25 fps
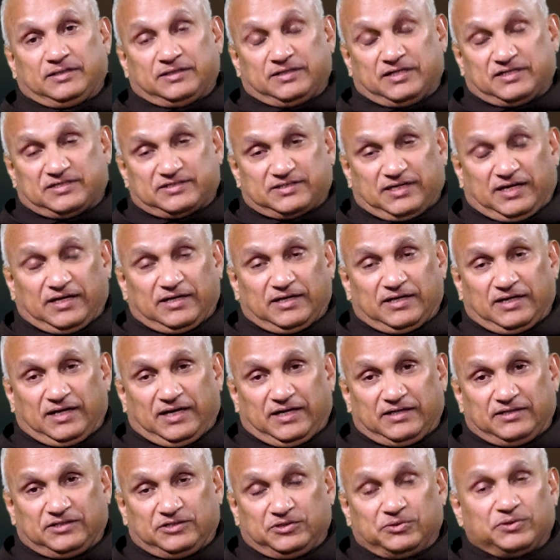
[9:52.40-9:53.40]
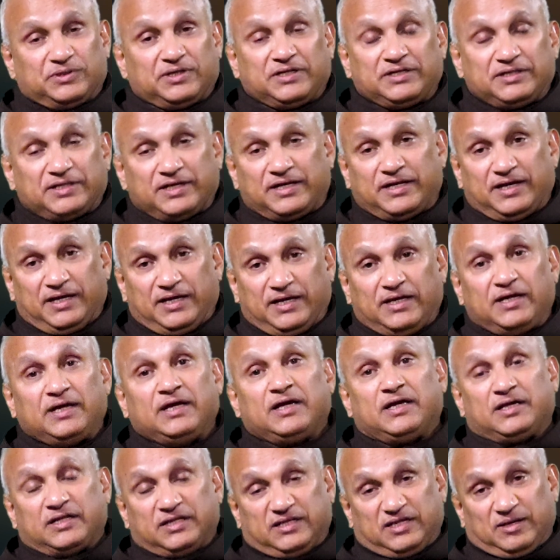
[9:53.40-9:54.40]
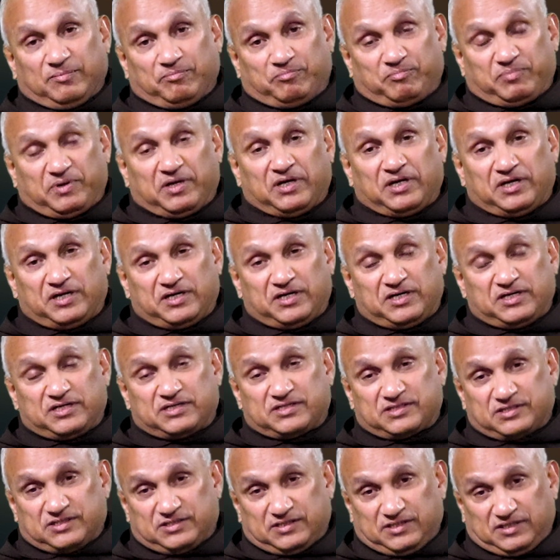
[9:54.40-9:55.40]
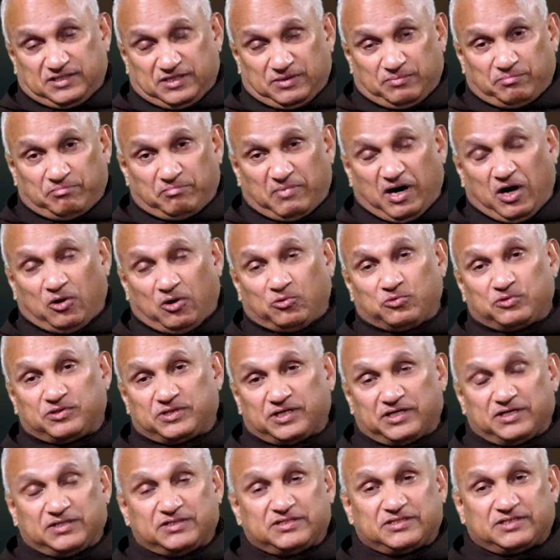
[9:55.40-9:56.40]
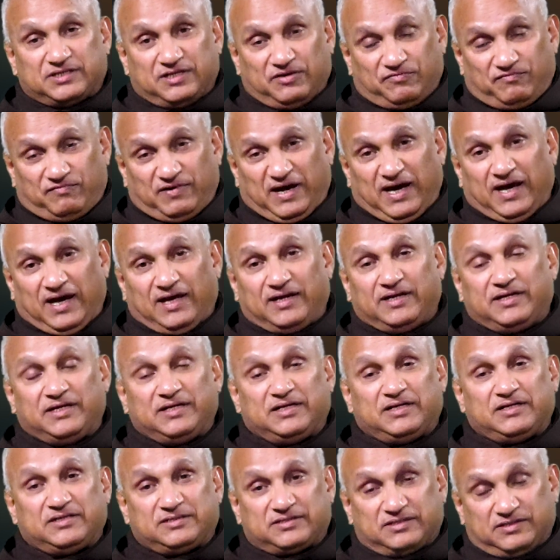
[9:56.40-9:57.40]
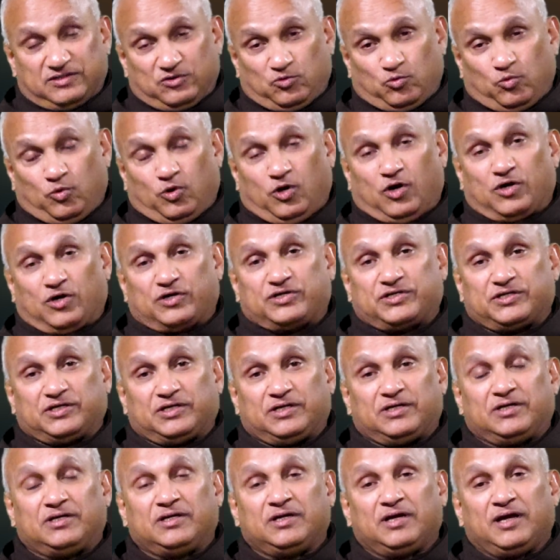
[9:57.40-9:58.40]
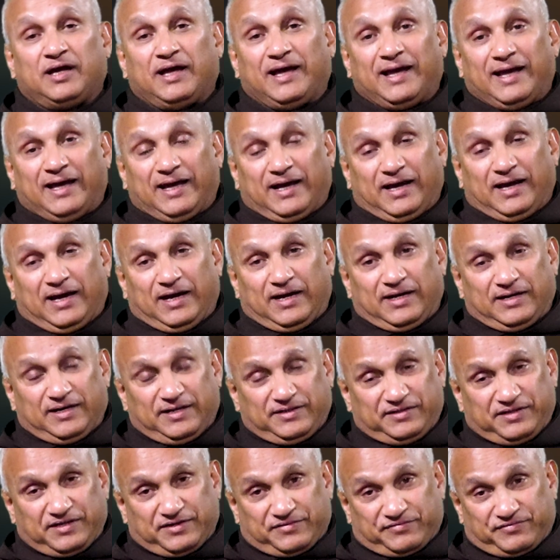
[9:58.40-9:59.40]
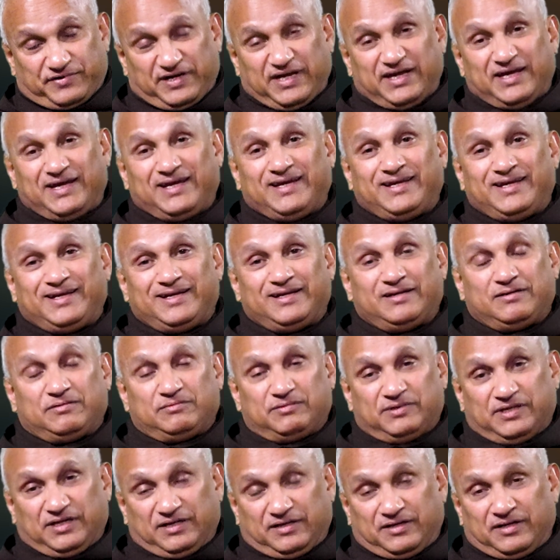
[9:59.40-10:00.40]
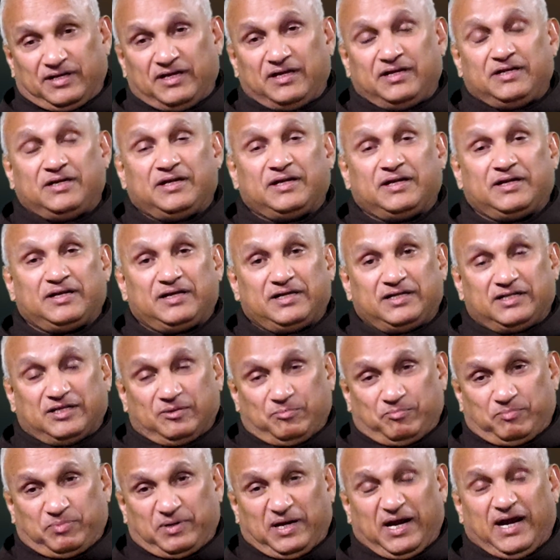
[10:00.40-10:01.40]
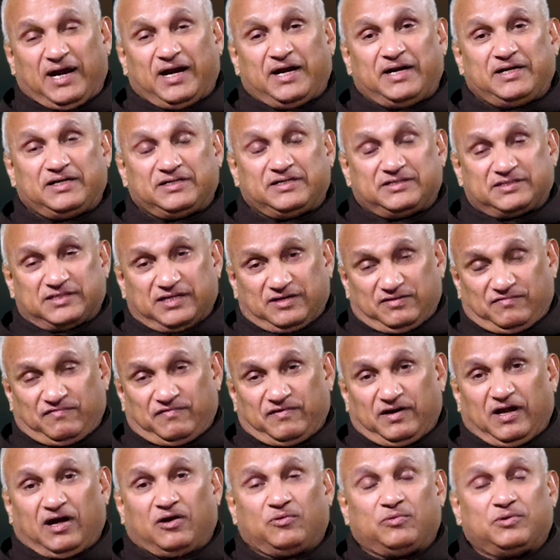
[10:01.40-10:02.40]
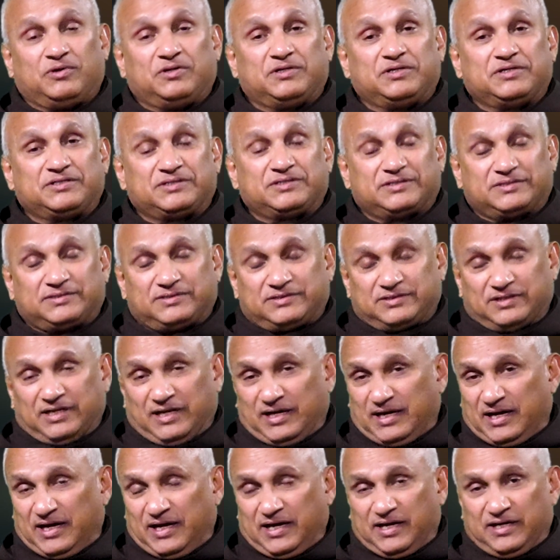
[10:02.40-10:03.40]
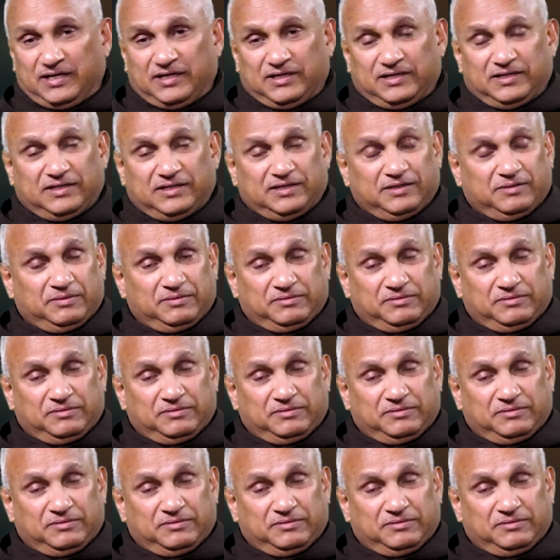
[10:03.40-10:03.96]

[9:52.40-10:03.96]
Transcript: the sunlight during the day, the birds, the mountains, the valleys, the water, and the rain, the greenery, the plants and flowers, and